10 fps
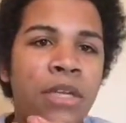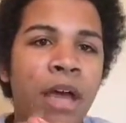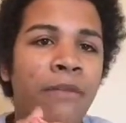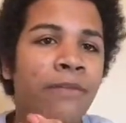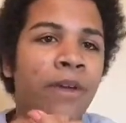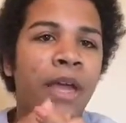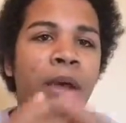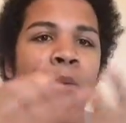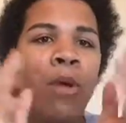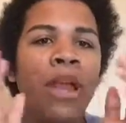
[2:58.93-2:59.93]
stuff
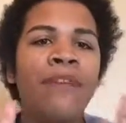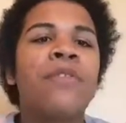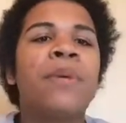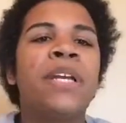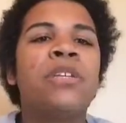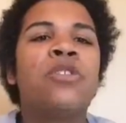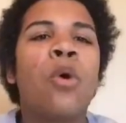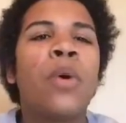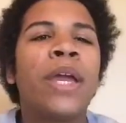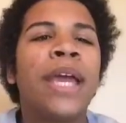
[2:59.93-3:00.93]
while everybody is
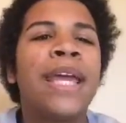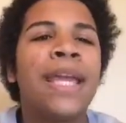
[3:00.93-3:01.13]
going